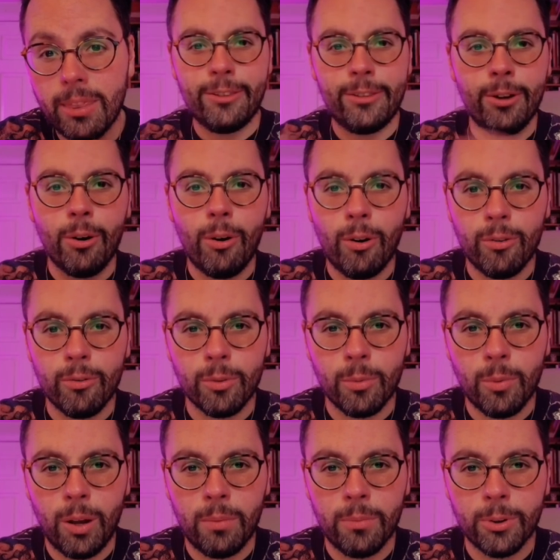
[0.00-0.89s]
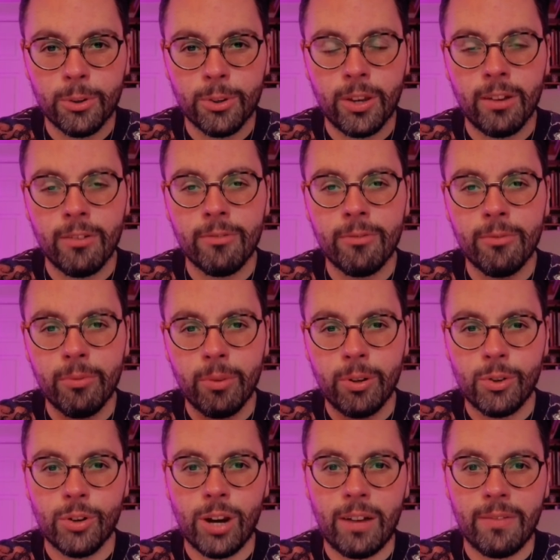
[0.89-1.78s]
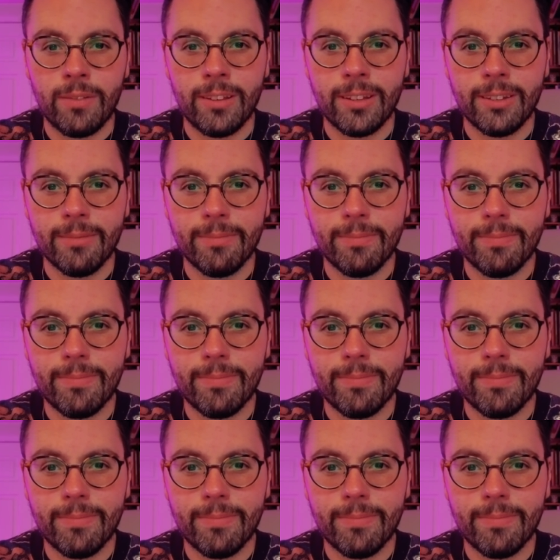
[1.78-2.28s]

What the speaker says: Don't overwhelm yourself when traveling.